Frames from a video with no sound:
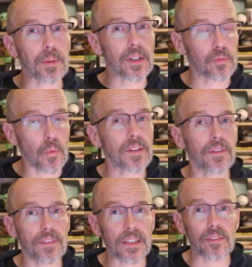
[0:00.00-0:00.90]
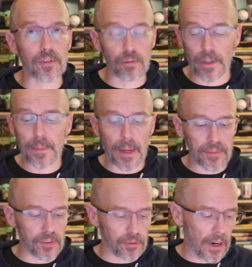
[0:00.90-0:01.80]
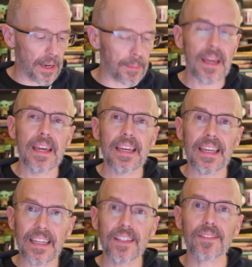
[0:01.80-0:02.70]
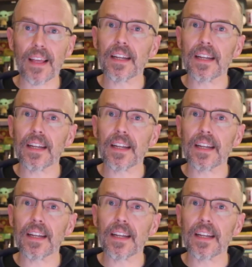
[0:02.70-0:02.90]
one of the things that's great about the Scribe is that it